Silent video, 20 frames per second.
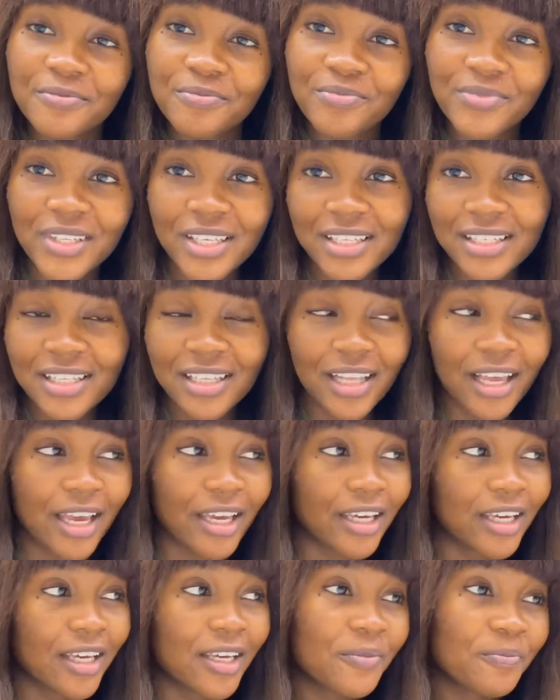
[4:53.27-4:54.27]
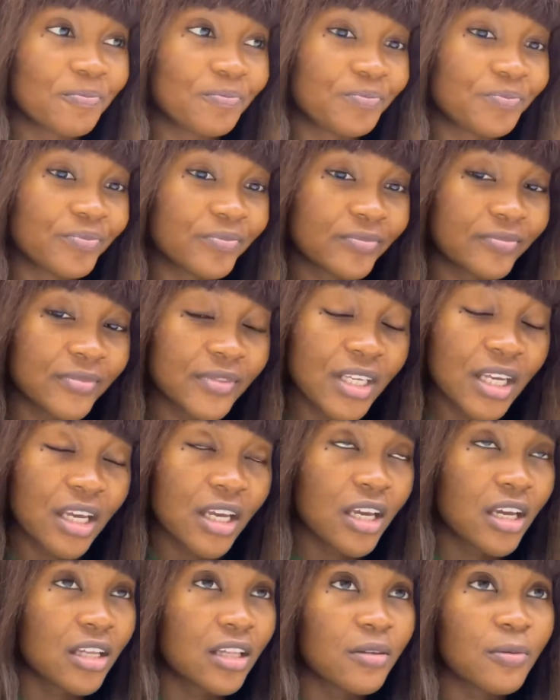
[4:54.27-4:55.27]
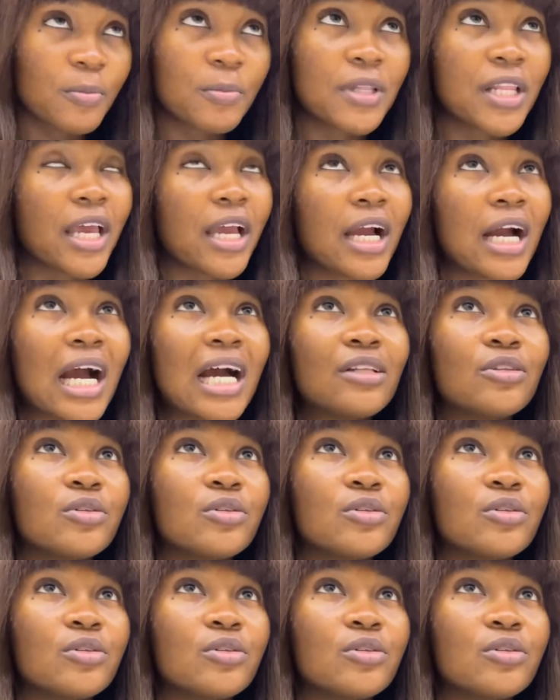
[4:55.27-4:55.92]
things like maybe like